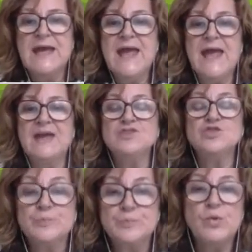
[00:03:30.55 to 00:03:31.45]
and
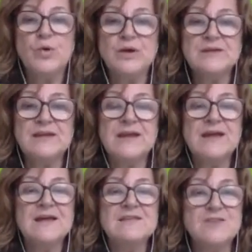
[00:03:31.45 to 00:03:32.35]
support
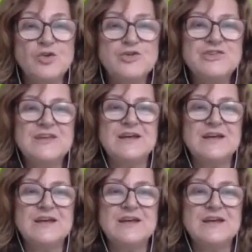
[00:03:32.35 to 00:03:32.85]
those